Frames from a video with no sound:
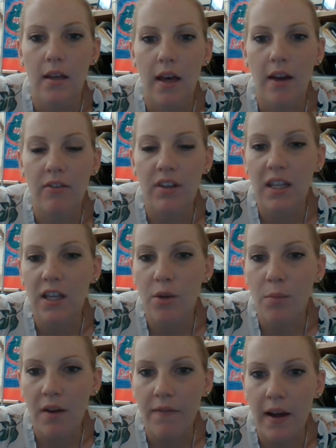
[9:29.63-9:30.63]
that you
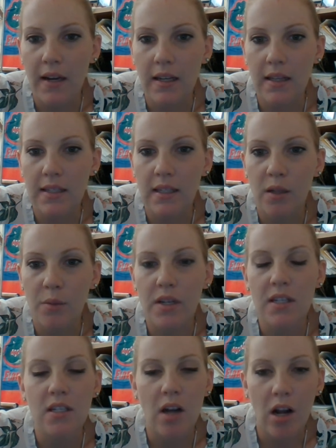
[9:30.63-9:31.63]
may find in the
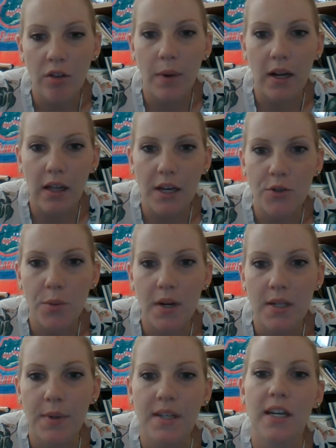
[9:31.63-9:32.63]
syllabus, all of my classroom
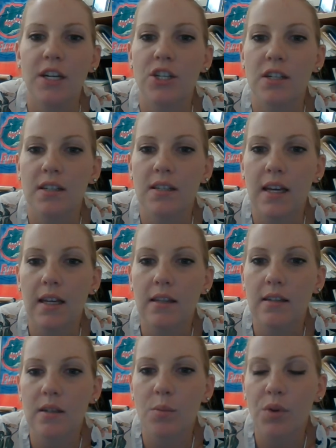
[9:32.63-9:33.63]
expectations, and the
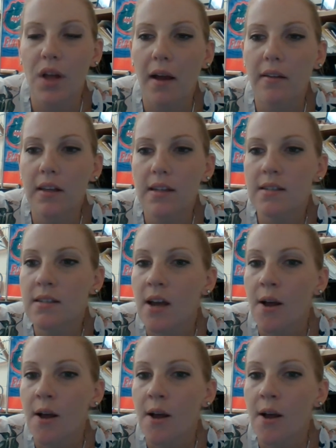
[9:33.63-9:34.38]
supply lists.